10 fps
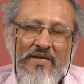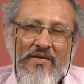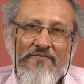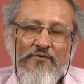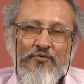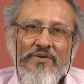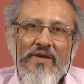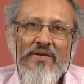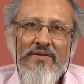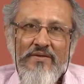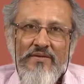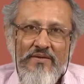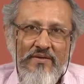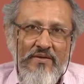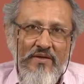If you then,
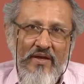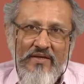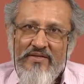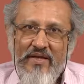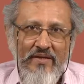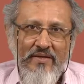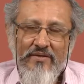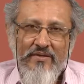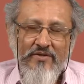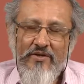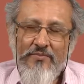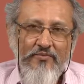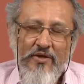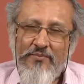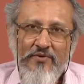assigning the term
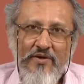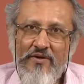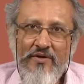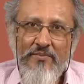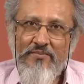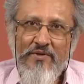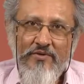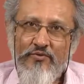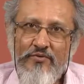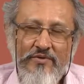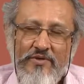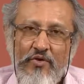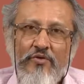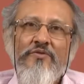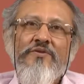pre-Columbian to the
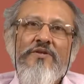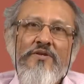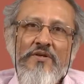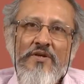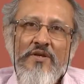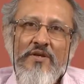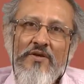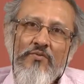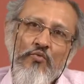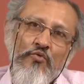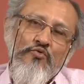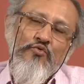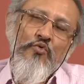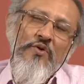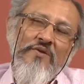geology, want to
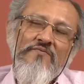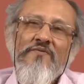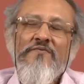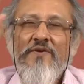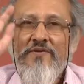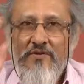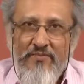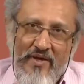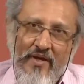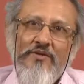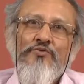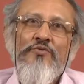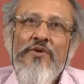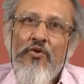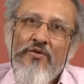go even further back to
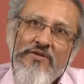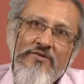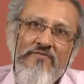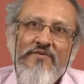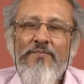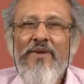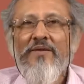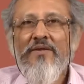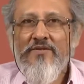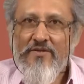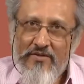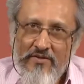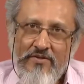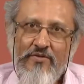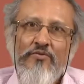the origin of the planet
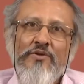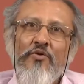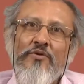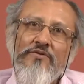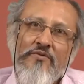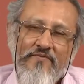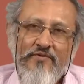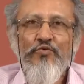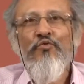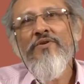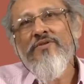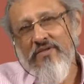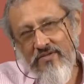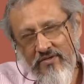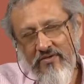Earth or the origin of the solar
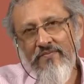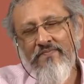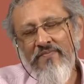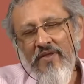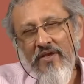system,